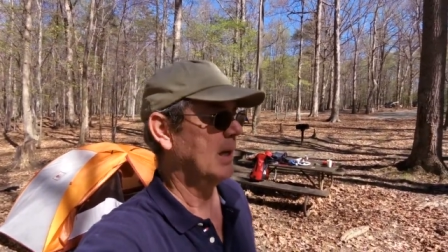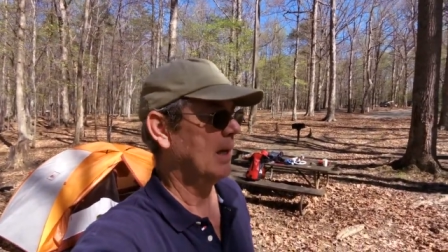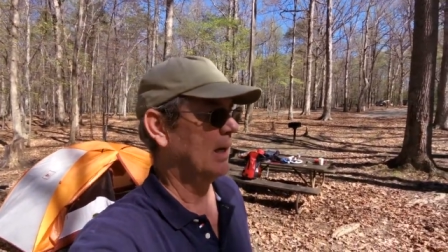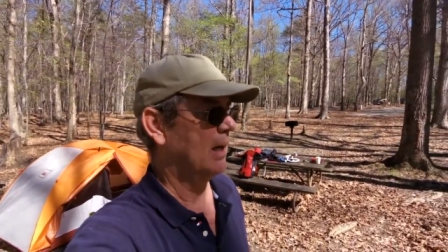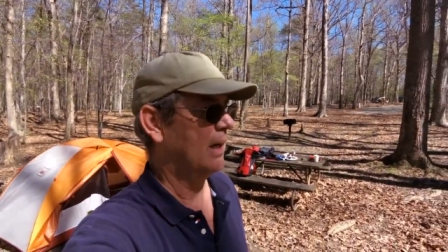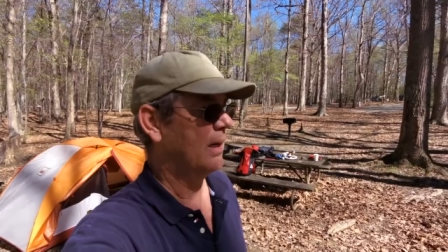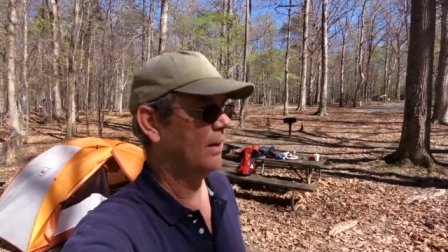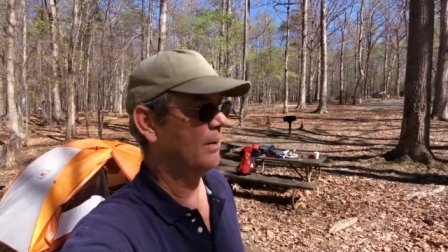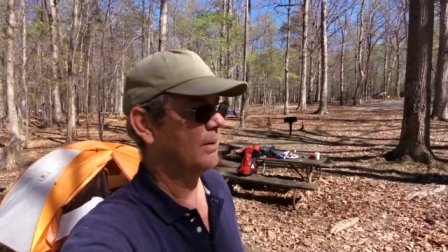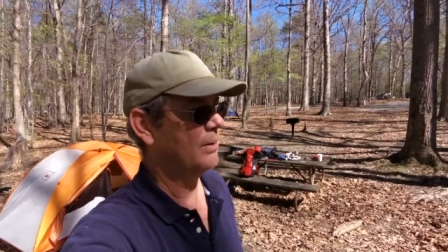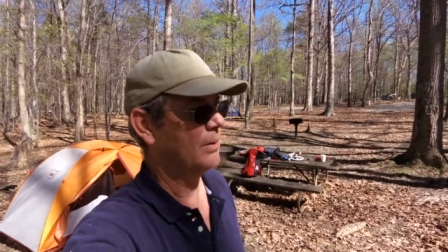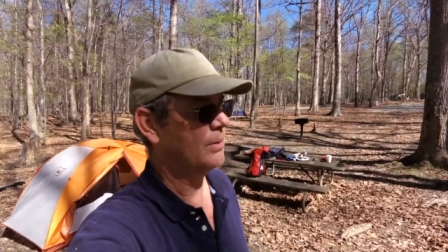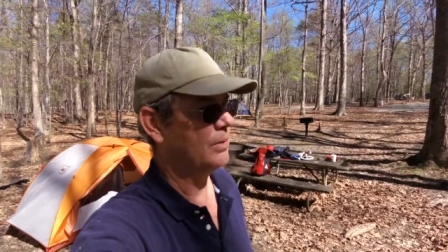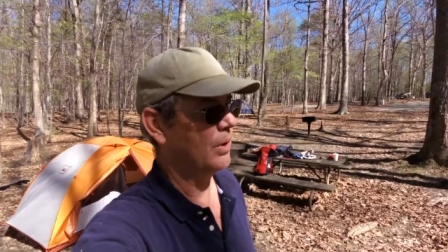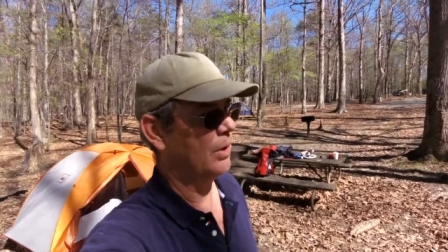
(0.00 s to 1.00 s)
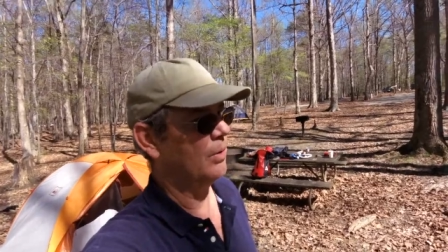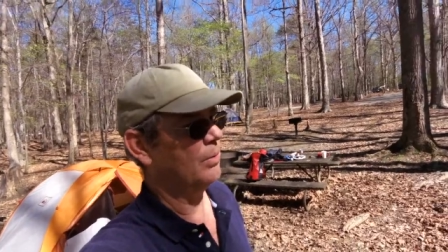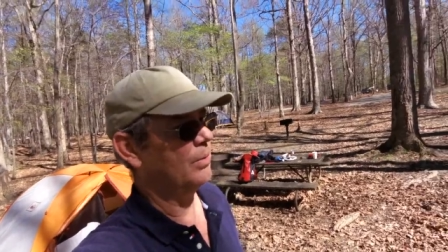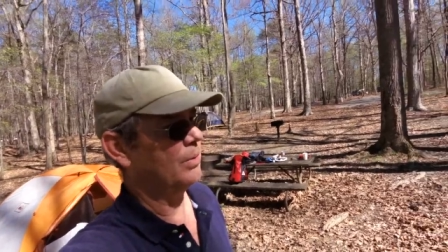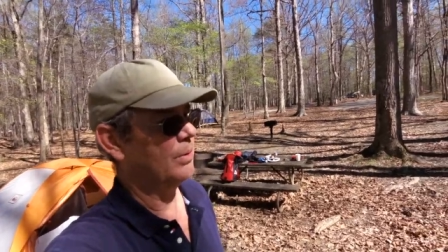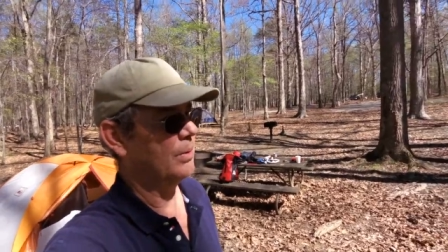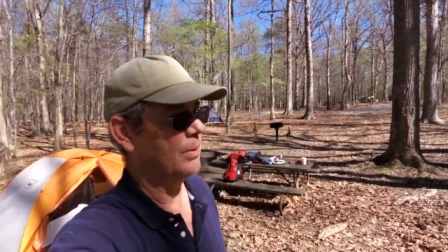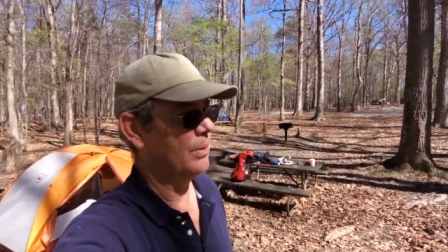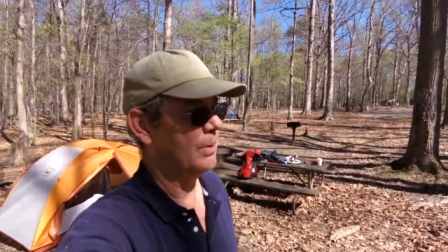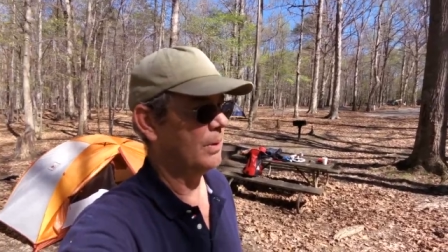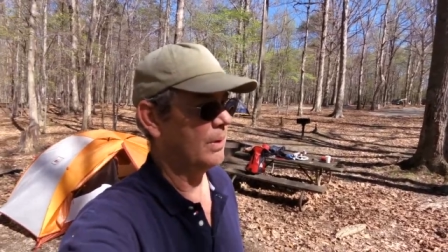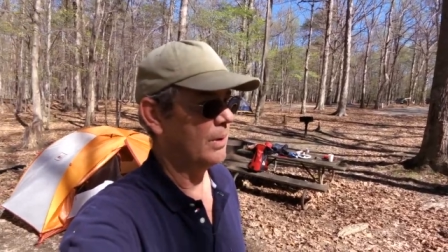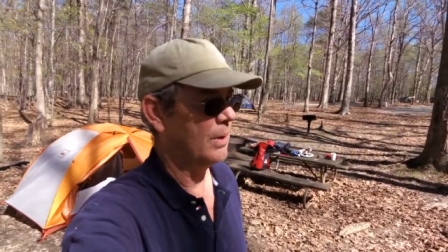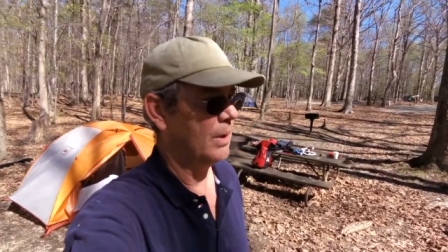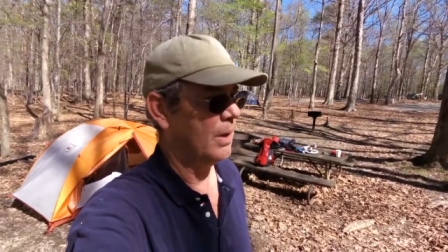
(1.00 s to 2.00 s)
Uh, so
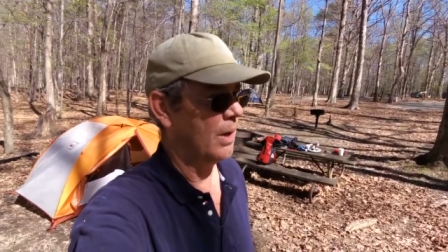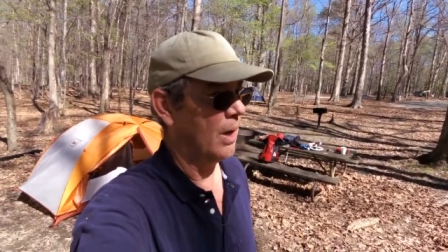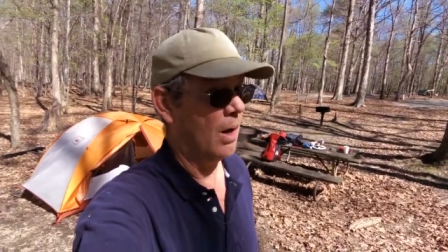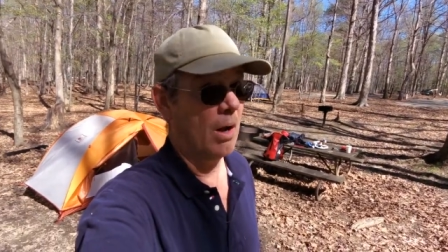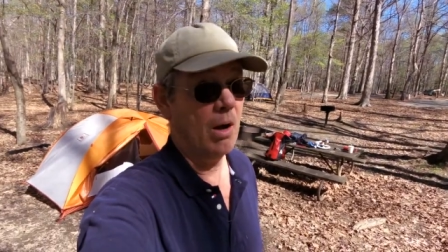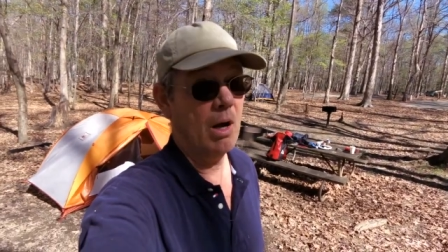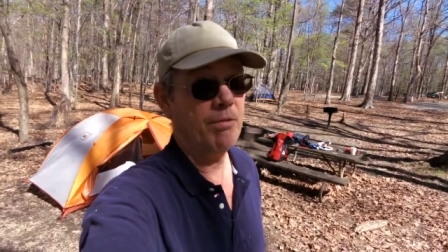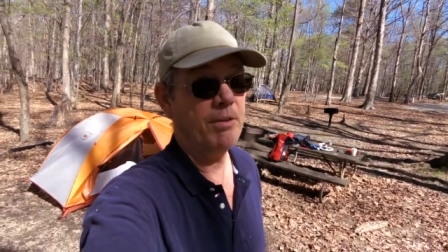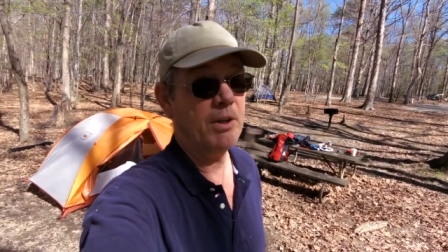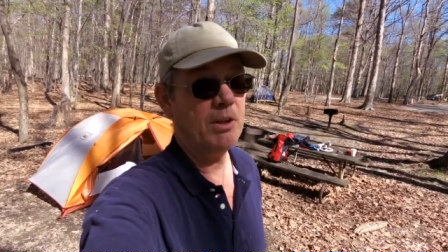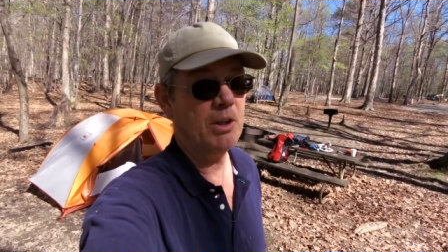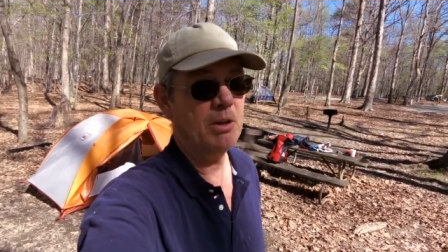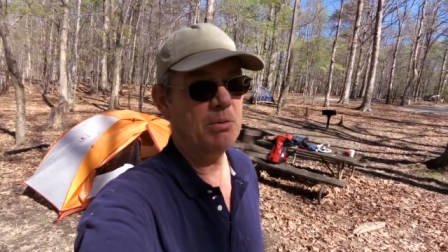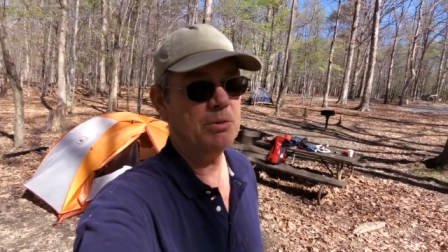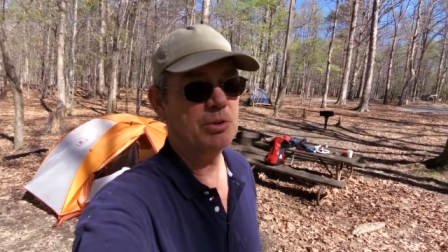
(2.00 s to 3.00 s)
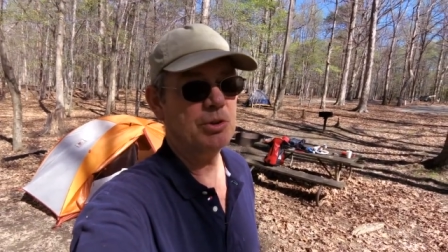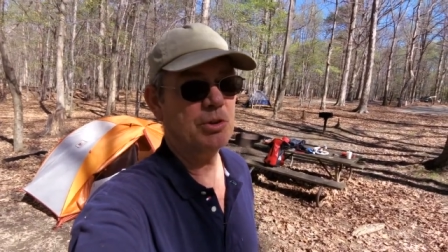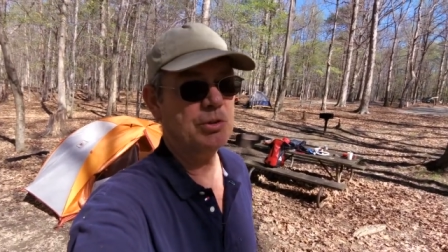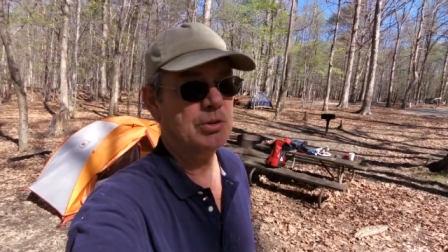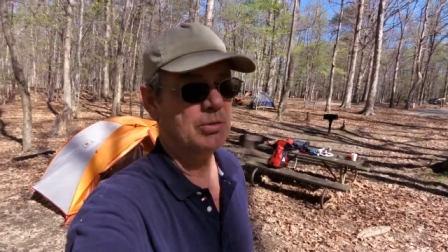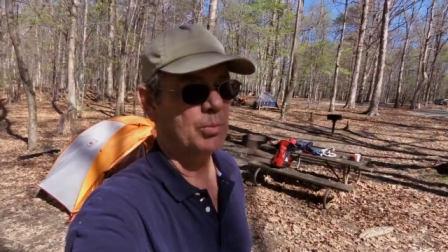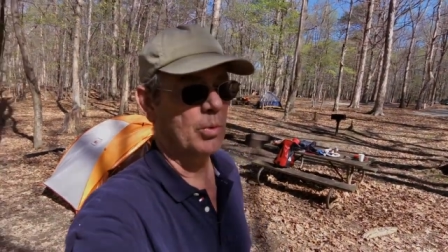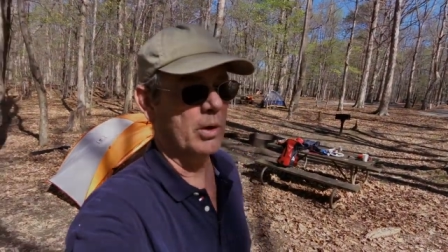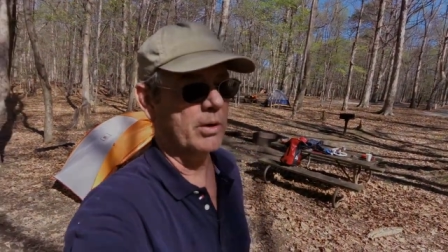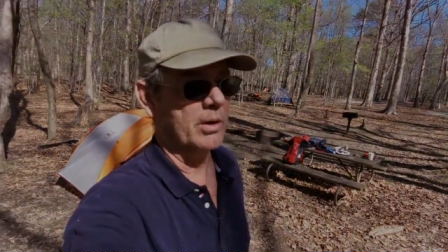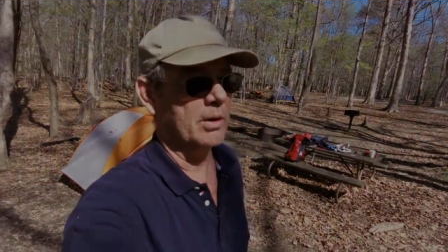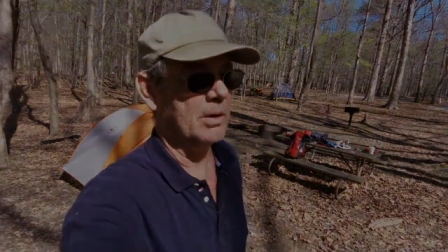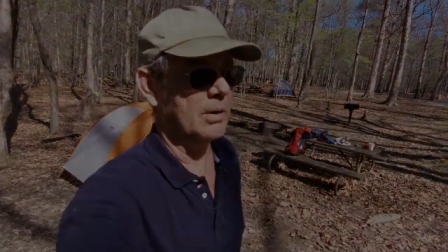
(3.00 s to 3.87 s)
off I go in search of water.